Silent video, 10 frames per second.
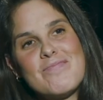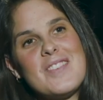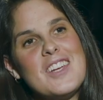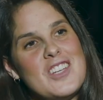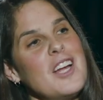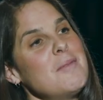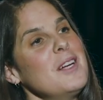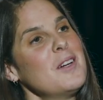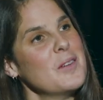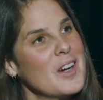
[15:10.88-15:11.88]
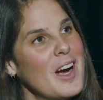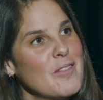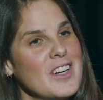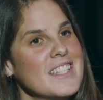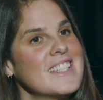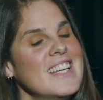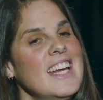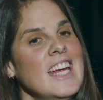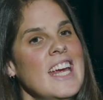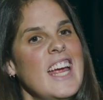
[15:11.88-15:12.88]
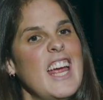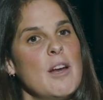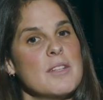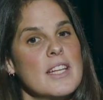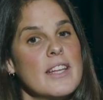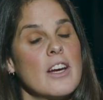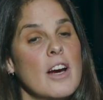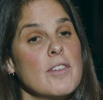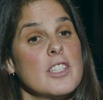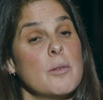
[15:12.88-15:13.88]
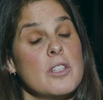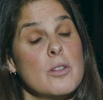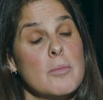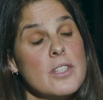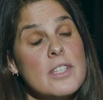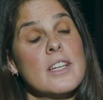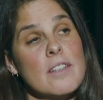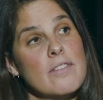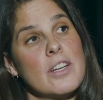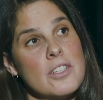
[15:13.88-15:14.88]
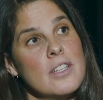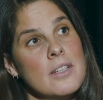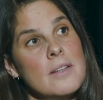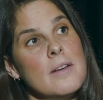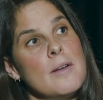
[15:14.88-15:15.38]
Challenged me to go to a conference, and it was at that conference I went to a much-needed confession.